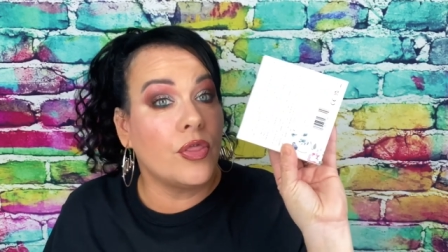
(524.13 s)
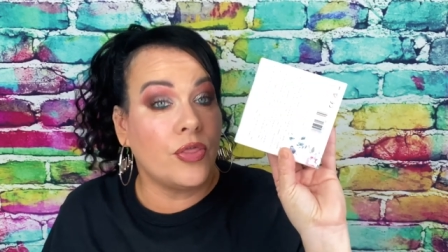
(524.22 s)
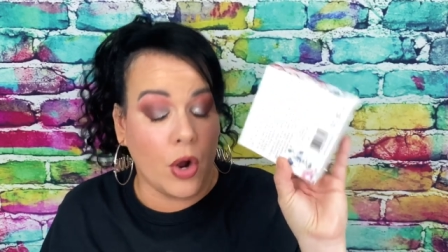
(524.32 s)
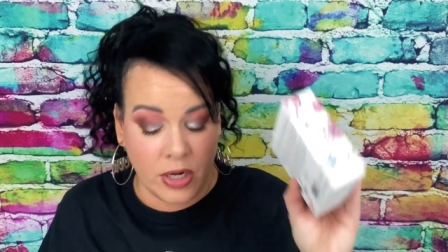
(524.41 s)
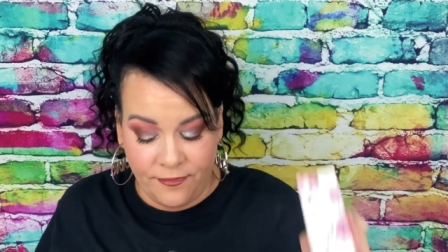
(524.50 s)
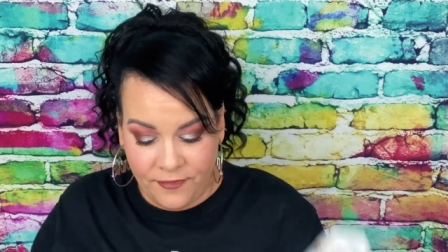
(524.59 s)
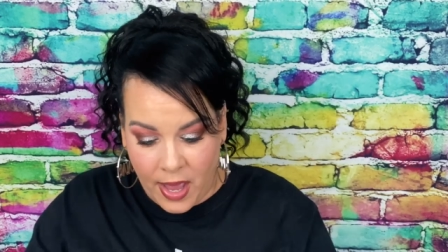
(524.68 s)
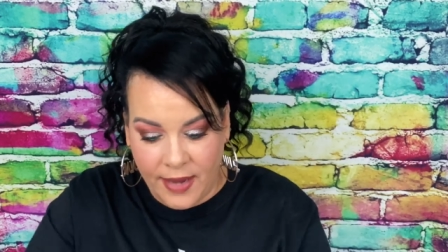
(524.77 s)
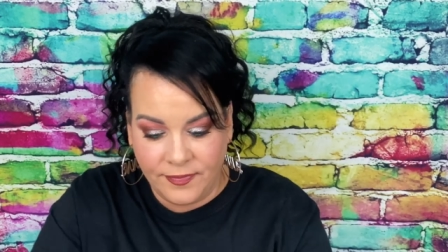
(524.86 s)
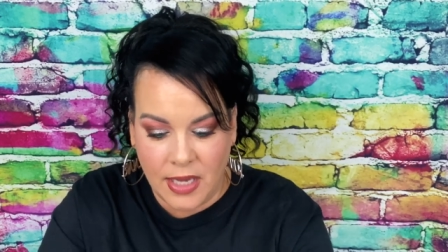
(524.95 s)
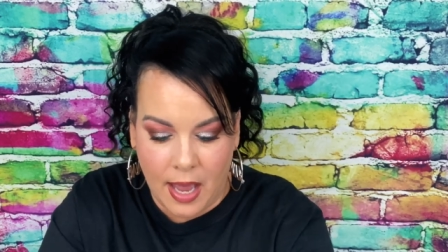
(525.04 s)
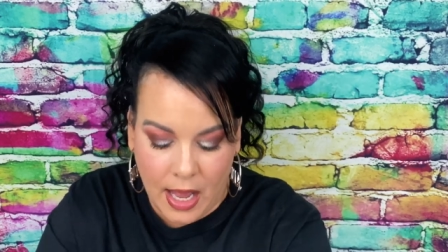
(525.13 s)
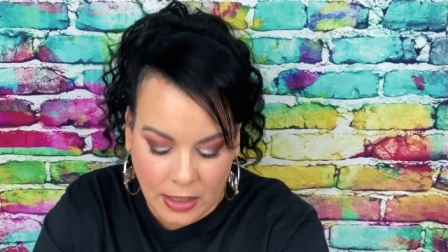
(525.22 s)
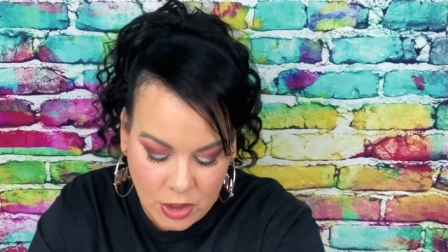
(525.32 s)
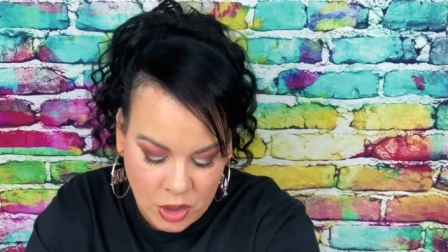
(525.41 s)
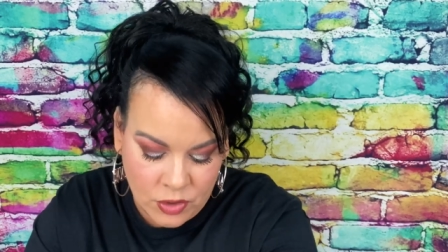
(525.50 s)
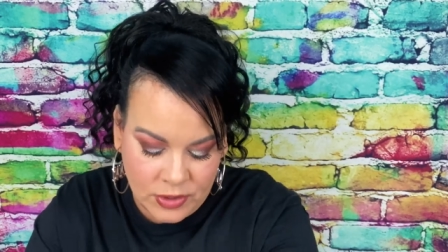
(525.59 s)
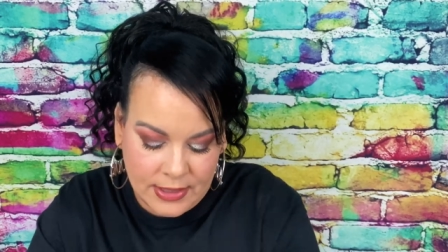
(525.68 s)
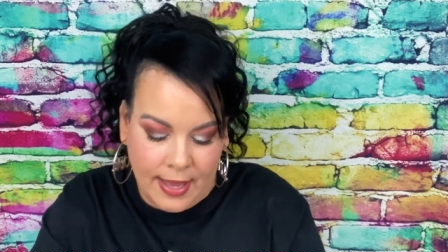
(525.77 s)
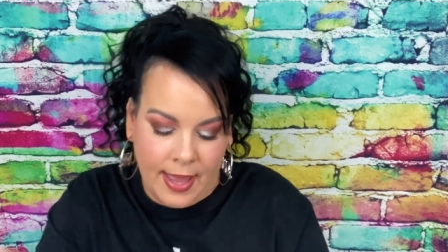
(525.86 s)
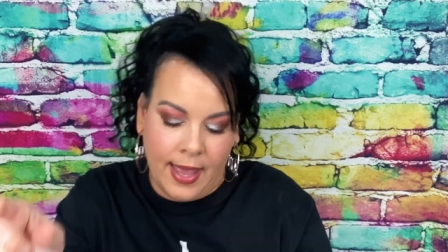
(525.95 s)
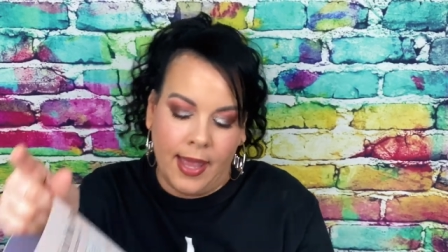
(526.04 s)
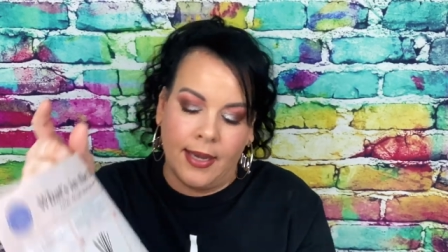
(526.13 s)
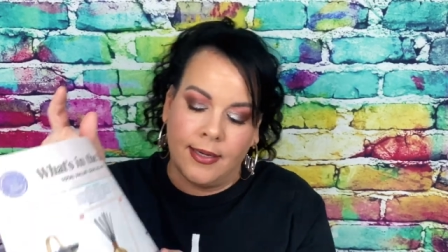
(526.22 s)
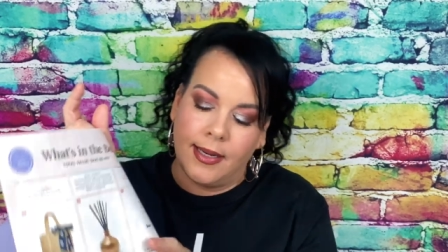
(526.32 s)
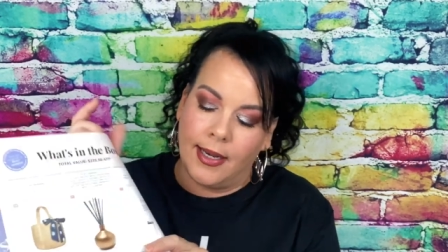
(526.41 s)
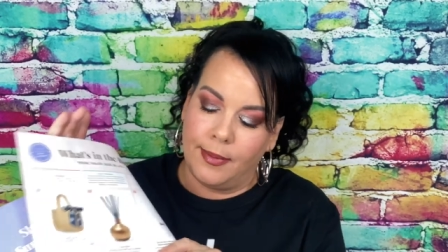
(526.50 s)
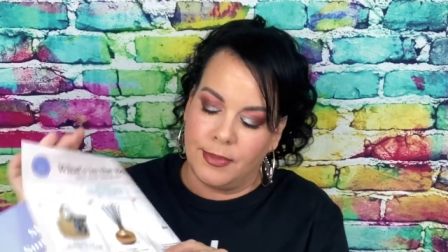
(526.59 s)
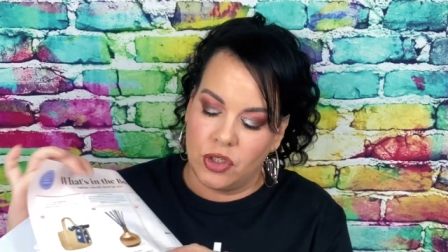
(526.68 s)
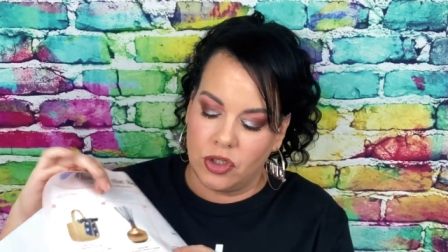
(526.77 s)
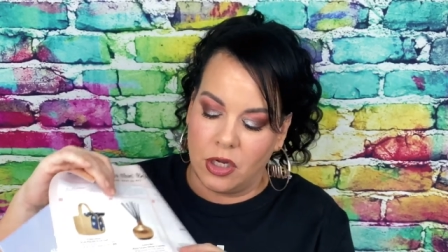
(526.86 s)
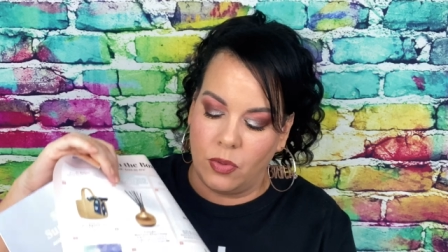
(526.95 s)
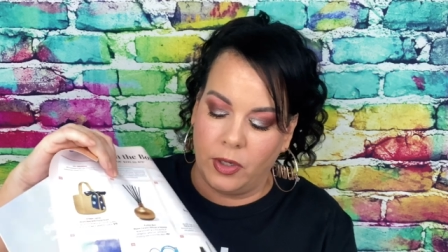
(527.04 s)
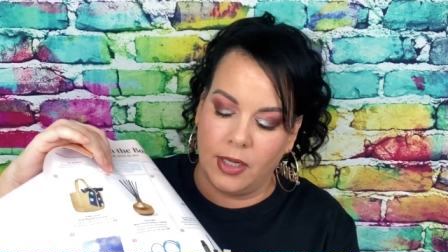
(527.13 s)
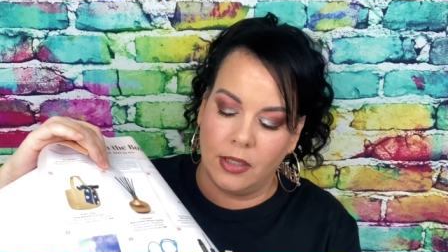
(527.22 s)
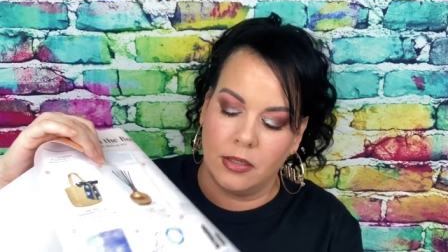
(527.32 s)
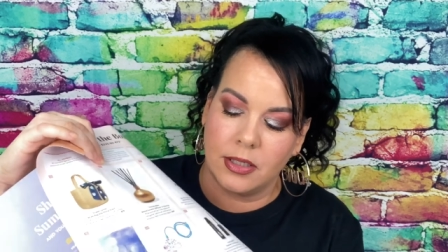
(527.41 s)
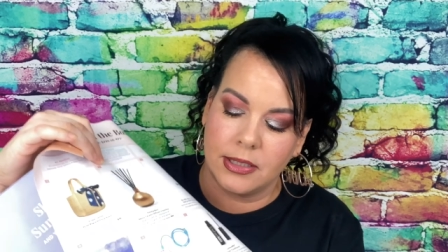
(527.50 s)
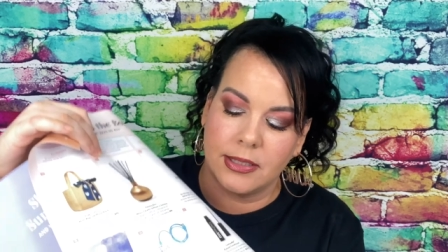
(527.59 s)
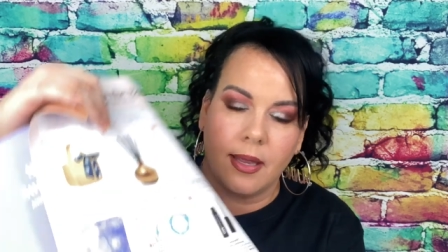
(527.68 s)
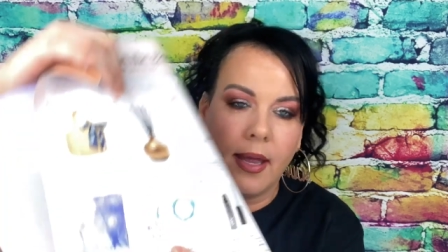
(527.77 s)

$35. And let me show you what it looks